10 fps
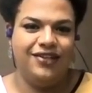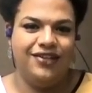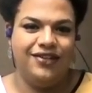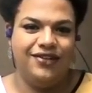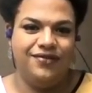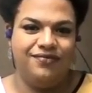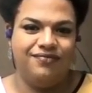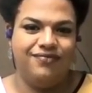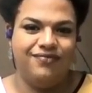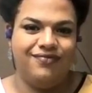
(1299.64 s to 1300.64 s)

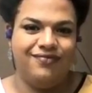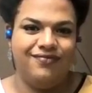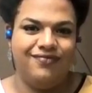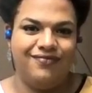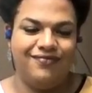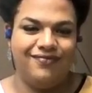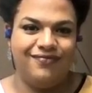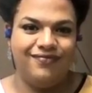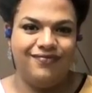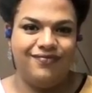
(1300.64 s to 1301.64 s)

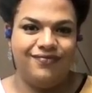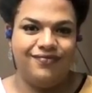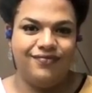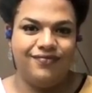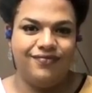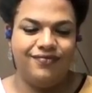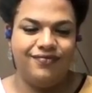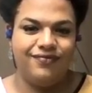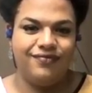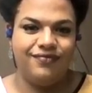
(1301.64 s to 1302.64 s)

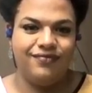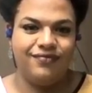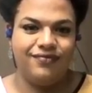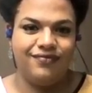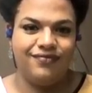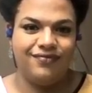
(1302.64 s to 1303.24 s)
[no speech]